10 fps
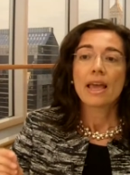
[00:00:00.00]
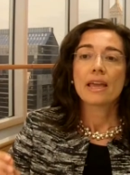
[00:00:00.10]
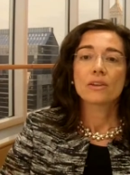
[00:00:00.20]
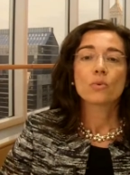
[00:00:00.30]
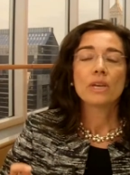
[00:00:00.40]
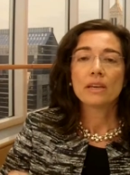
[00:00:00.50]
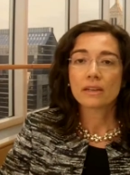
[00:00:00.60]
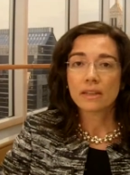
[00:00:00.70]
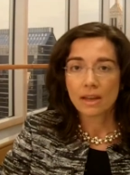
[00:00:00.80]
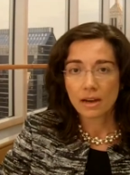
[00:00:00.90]
And we
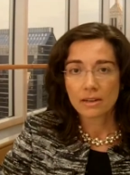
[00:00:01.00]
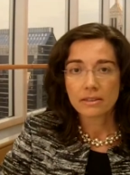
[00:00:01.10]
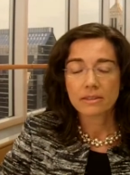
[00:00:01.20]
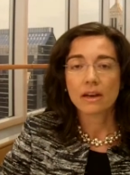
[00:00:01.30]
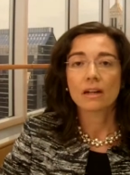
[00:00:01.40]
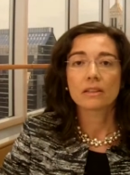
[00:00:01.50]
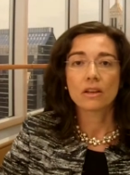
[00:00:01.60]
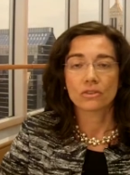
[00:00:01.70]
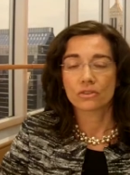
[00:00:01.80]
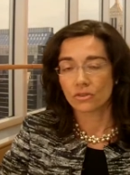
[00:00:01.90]
analyzed
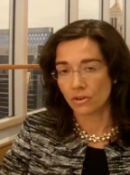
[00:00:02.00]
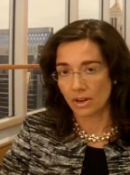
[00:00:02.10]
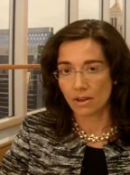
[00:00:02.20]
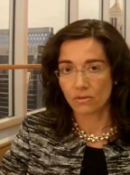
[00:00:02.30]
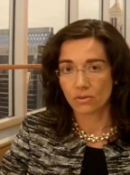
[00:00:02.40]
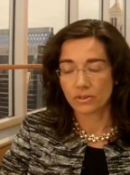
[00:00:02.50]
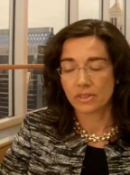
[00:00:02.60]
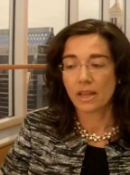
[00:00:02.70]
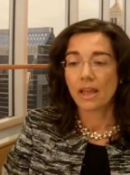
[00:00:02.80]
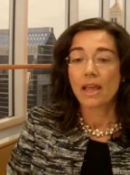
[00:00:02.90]
aldosterone levels